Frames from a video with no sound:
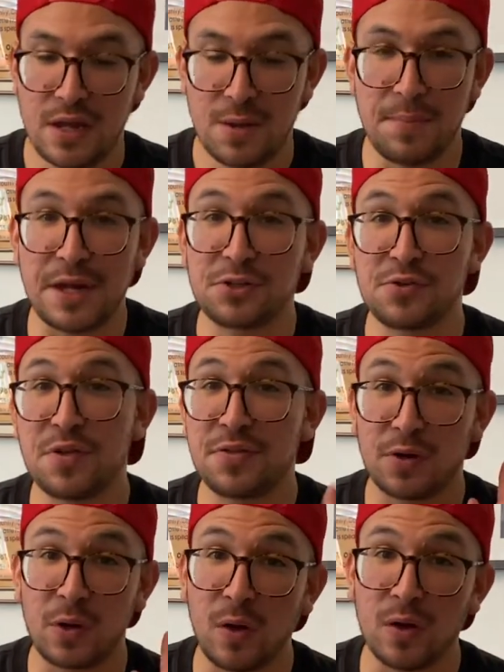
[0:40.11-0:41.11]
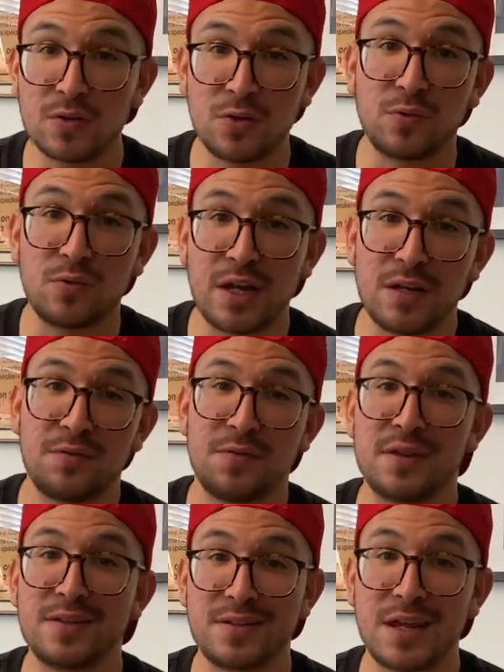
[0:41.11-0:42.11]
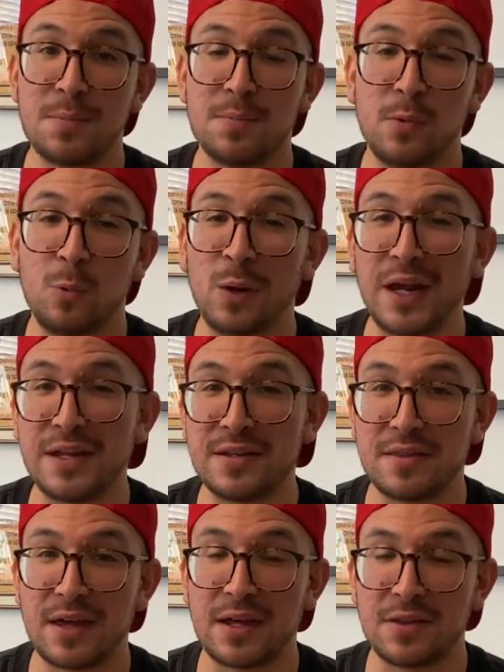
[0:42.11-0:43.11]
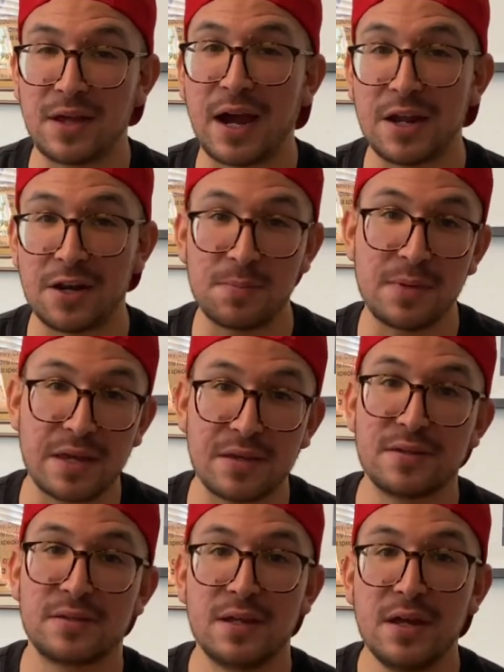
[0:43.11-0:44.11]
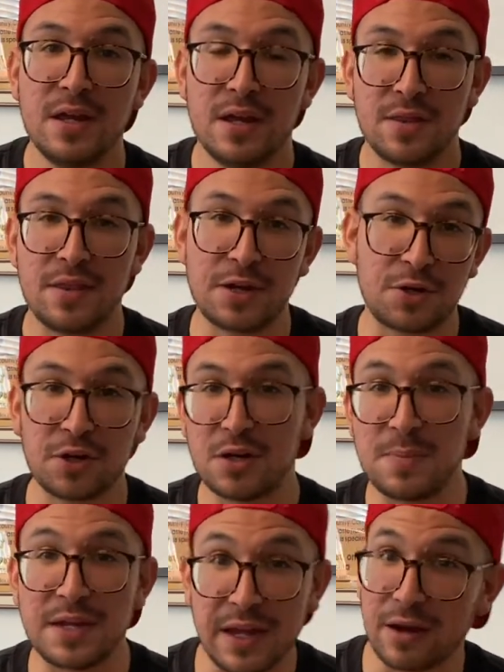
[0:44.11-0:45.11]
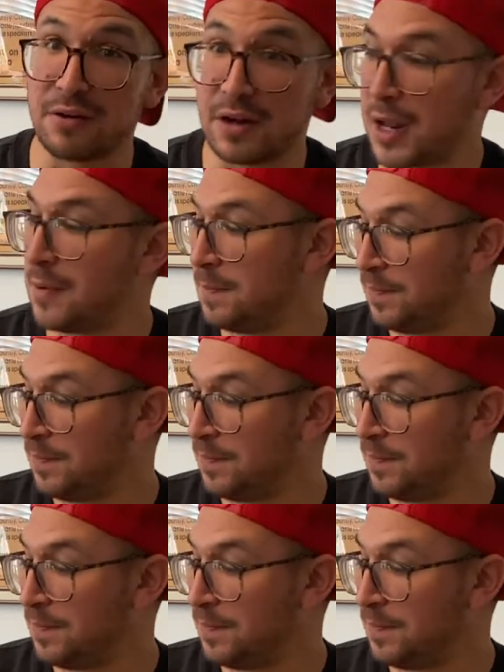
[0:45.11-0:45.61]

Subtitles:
Make sure that they're also rated for the same weight that the item is that you're going to be carrying.